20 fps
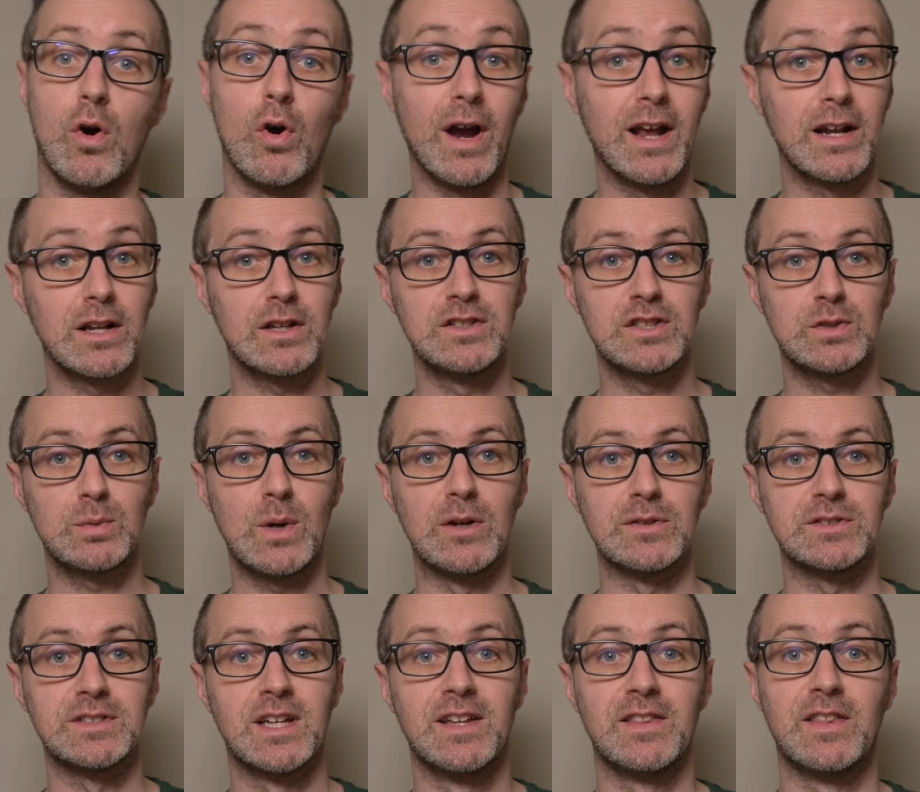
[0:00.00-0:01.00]
or elegant
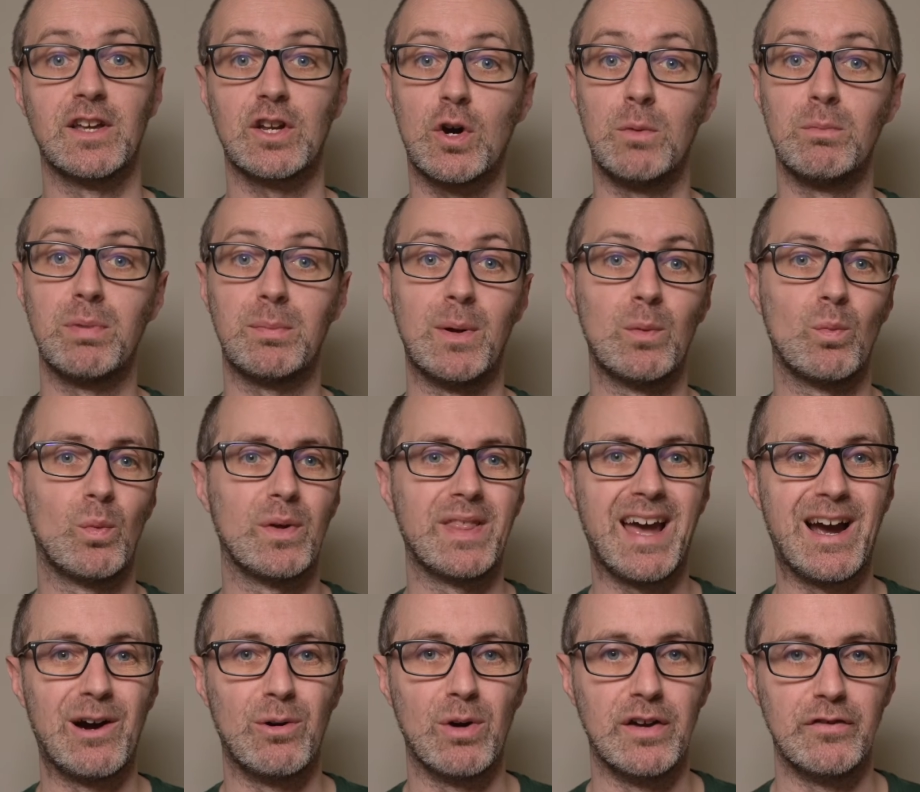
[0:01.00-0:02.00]
swirls that complement
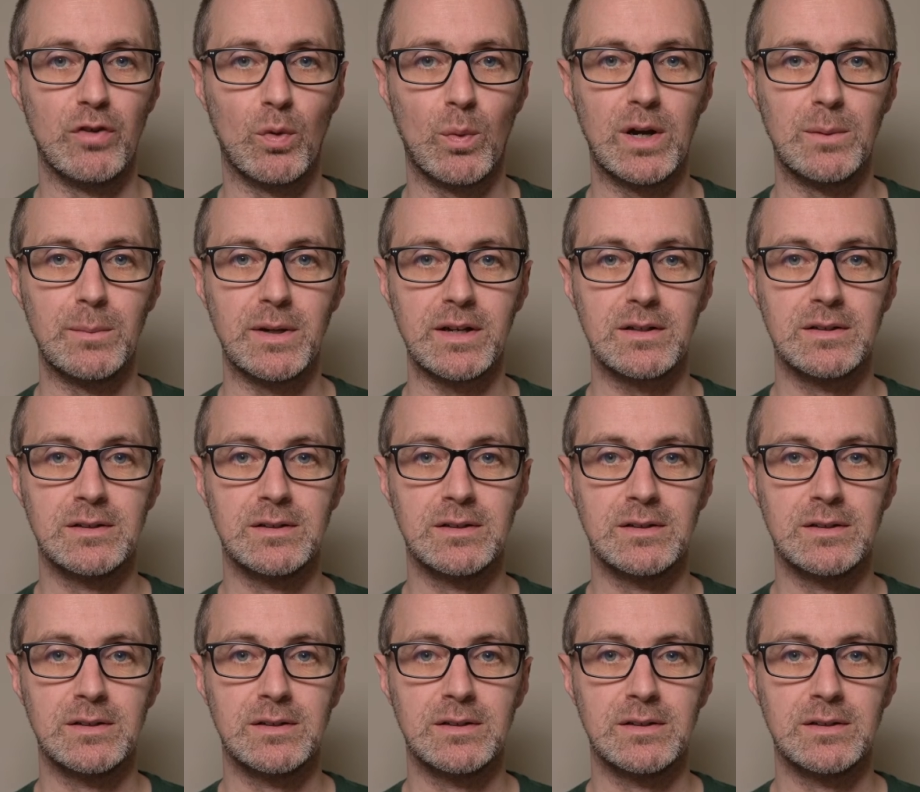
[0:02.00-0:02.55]
without overwhelming.